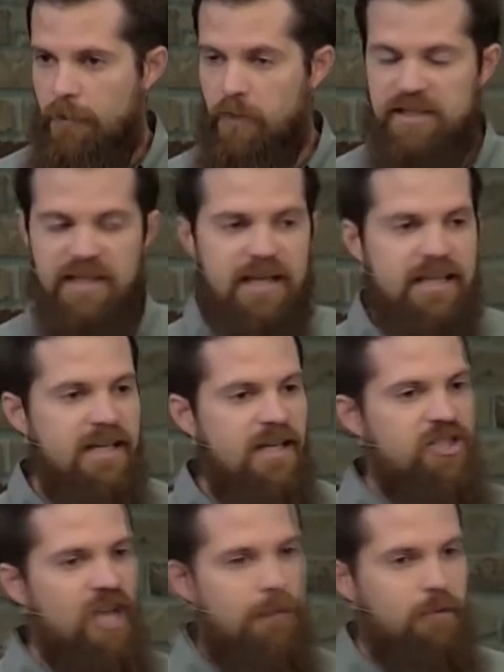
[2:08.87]
Then we see that again
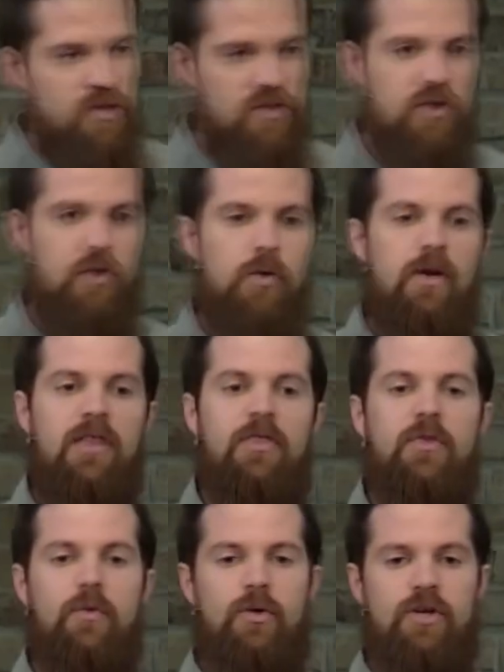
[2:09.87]
in chapters 2
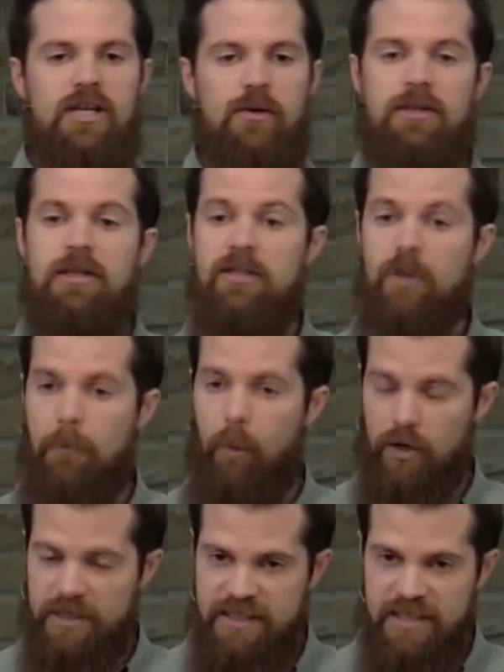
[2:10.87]
and 3 with a little
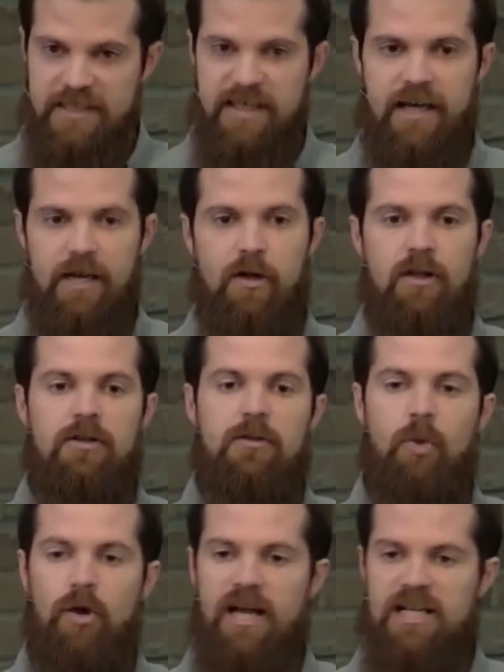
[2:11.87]
more detail, a
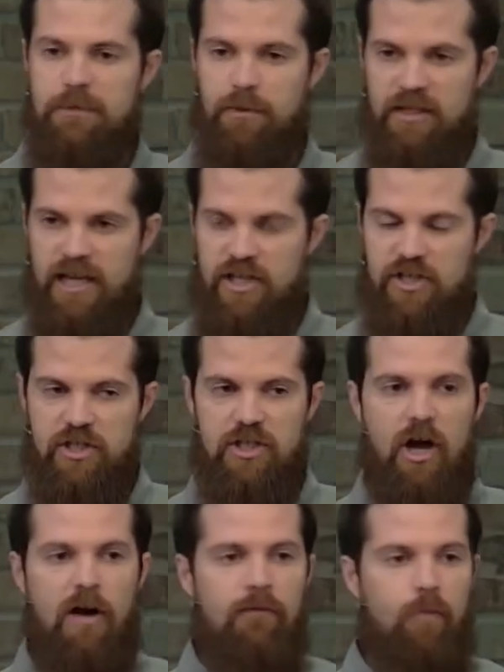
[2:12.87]
little more
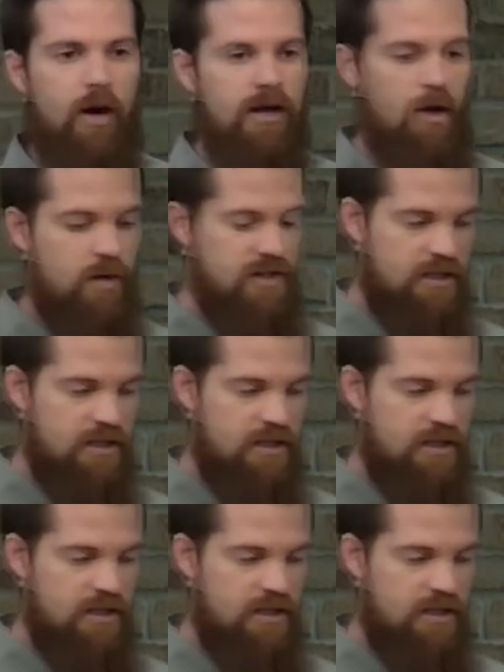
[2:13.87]
explanation of what